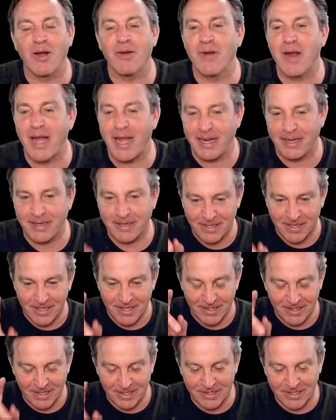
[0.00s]
All right,
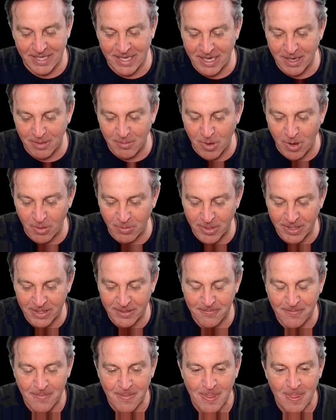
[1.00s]
let's take a
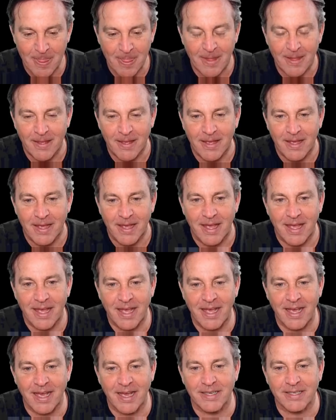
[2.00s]
moment,
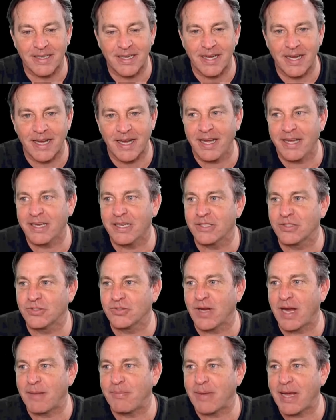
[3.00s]
and I'm going
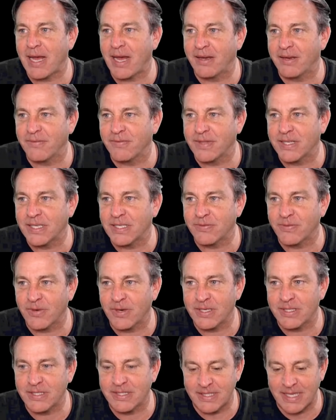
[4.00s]
to drop out of this
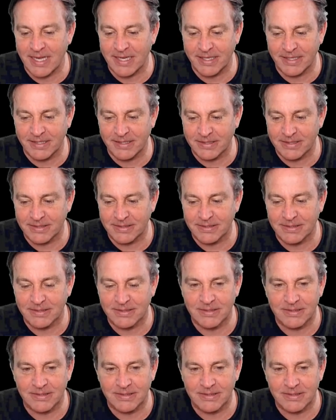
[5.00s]
for a second.